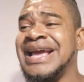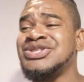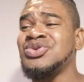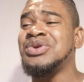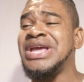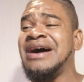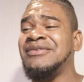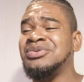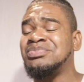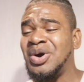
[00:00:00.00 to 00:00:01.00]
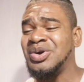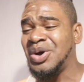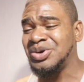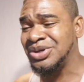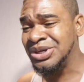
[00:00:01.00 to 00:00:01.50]
guess who we have on, on,
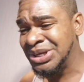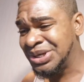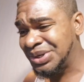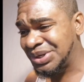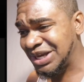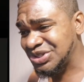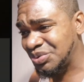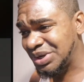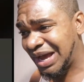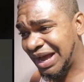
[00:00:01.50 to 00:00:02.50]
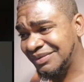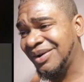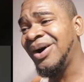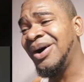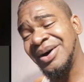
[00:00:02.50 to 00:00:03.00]
on. Guess who we have?
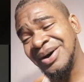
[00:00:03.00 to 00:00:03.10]
Oh,